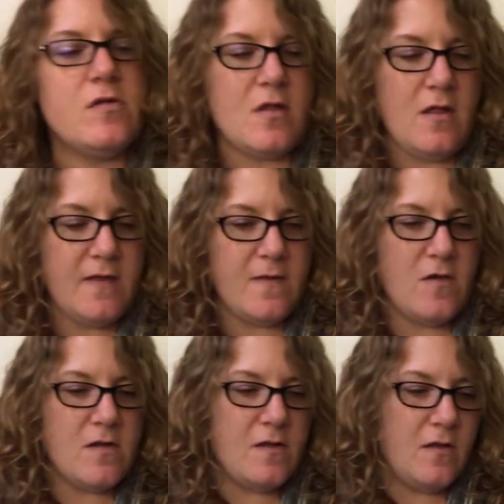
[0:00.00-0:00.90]
So I like those.
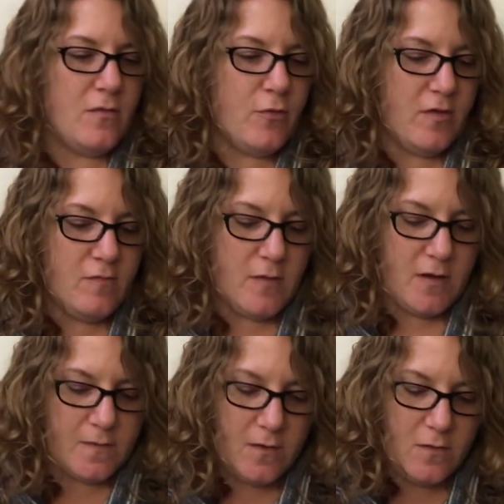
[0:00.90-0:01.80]
And I thought the boys would
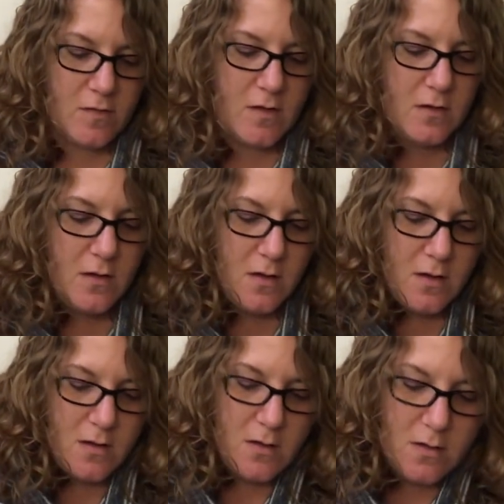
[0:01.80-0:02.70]
like those.
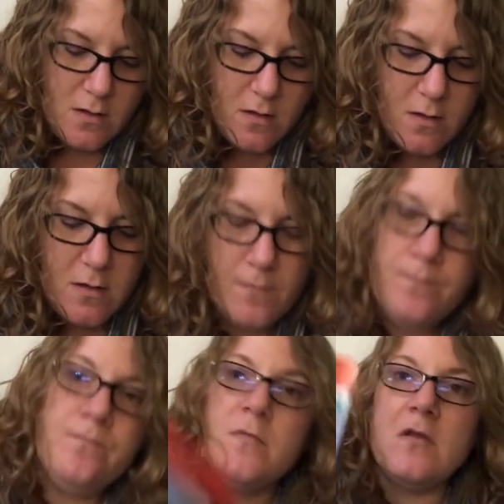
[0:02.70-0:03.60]
Um,
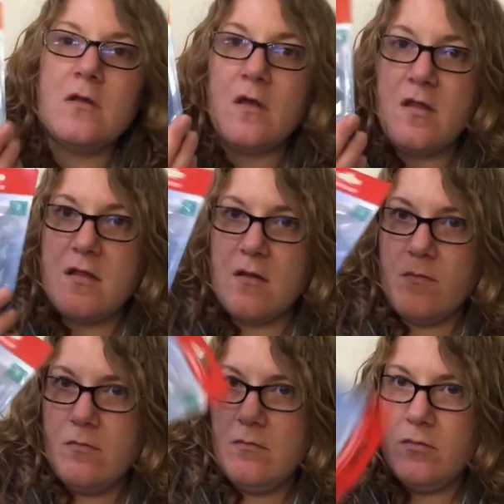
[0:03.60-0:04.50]
got
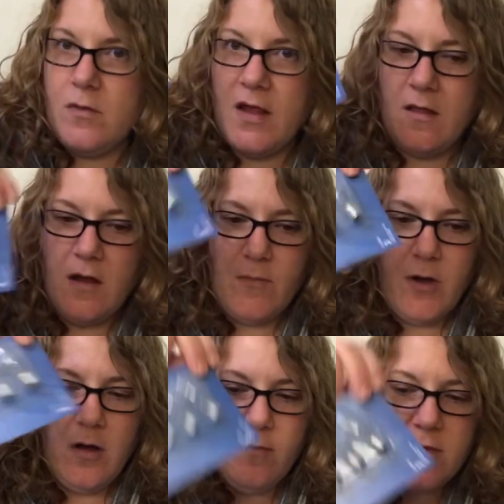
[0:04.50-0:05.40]
some nightlight
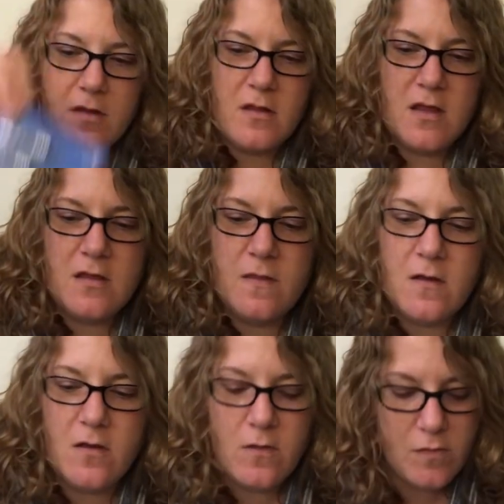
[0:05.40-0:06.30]
bulbs because I needed
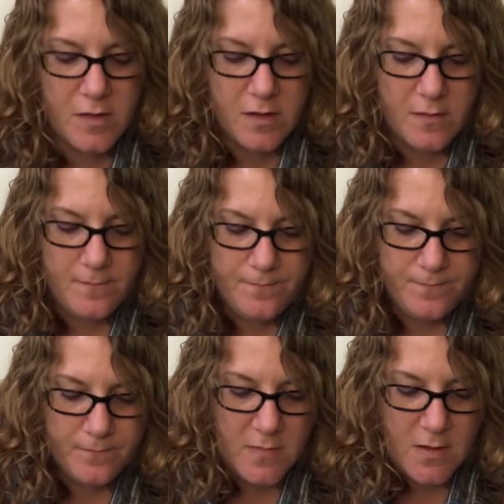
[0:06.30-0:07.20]
those.
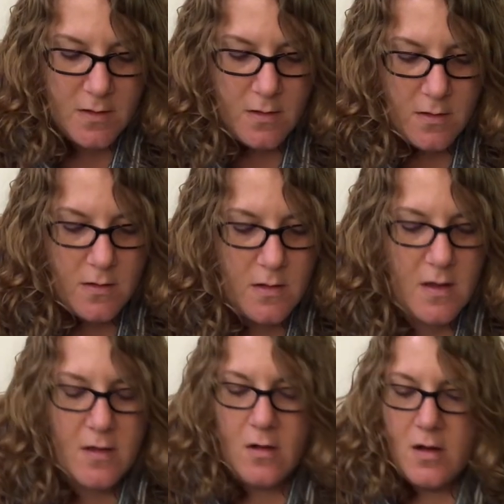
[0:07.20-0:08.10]
I
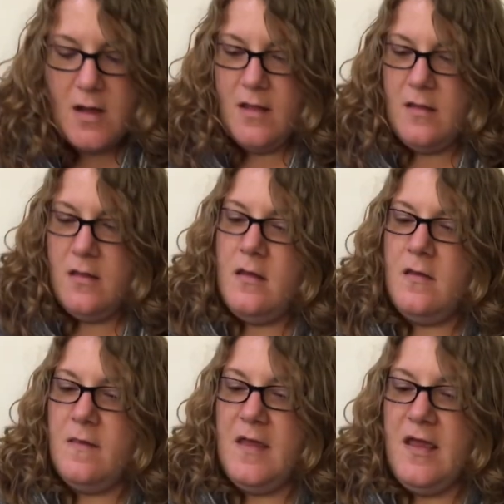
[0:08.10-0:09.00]
got
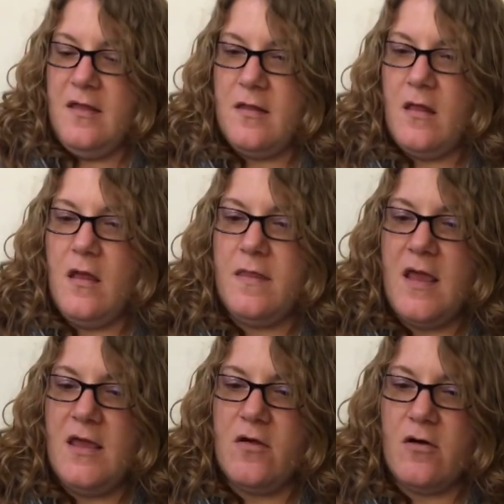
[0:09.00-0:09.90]
these
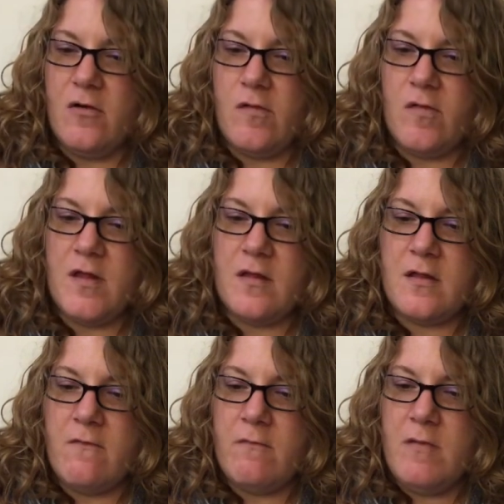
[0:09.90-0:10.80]
thank you cards. There's six
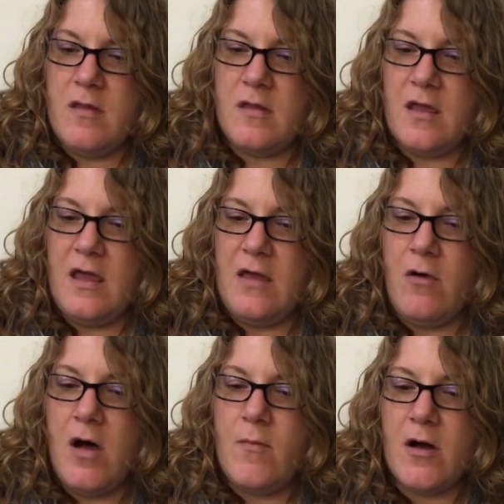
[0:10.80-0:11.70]
of them. It's the
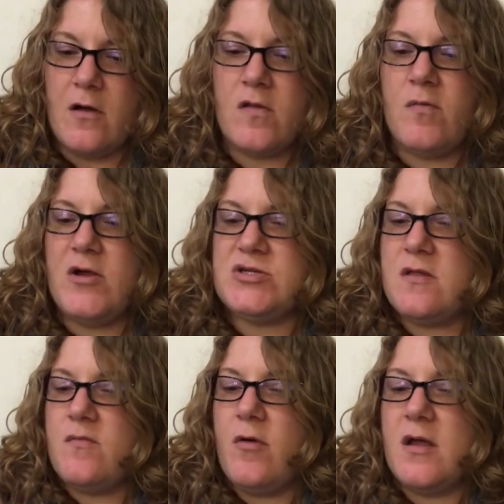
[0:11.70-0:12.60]
Hallmark Expressions
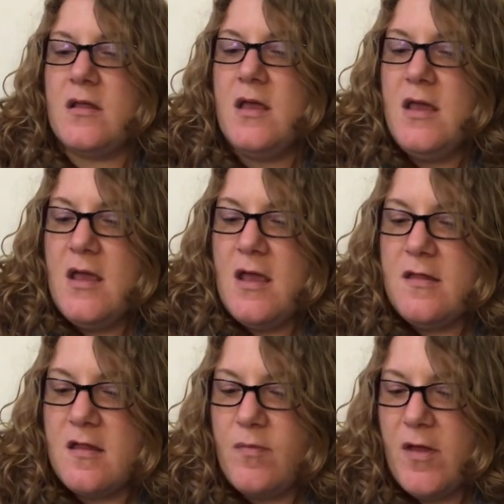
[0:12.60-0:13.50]
brand. It
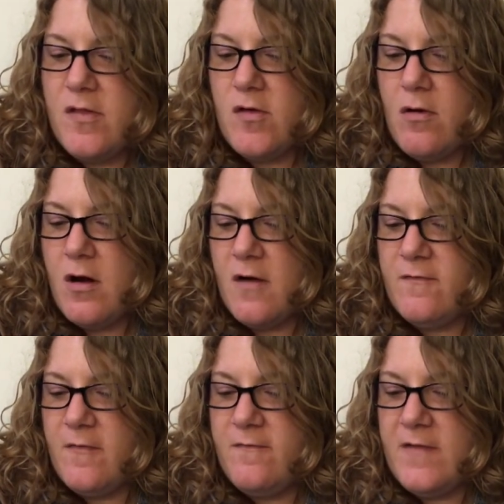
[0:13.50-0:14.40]
says, bless your heart
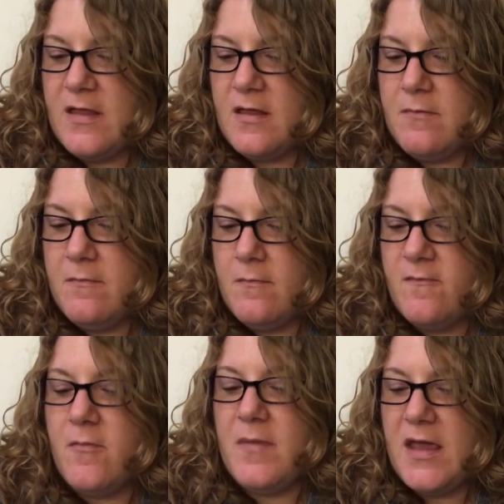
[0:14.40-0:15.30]
for feeling,
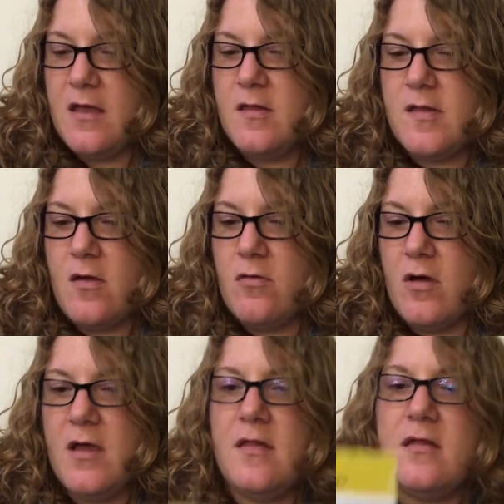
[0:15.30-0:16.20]
for being so nice.